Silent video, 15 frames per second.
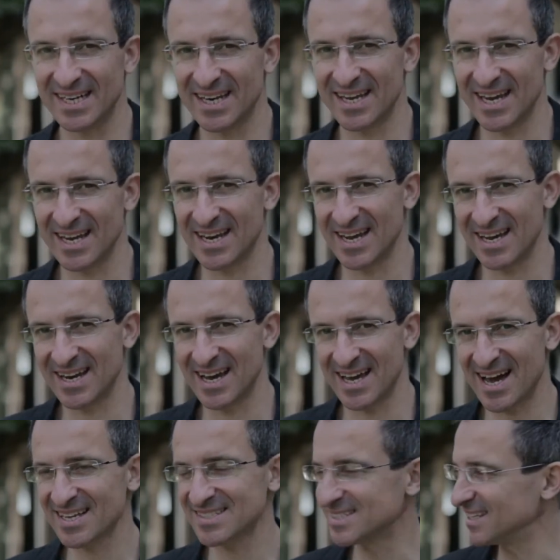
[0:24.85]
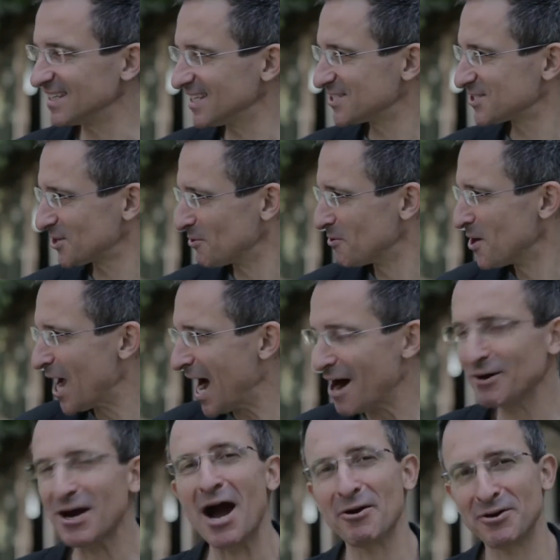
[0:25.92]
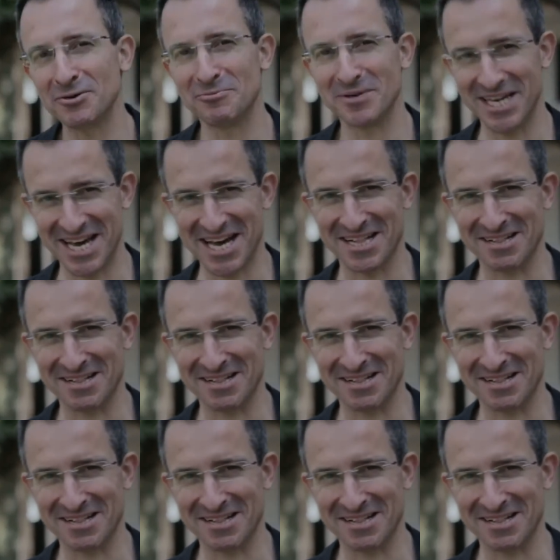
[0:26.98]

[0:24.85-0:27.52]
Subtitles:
And I asked Denise, so how can we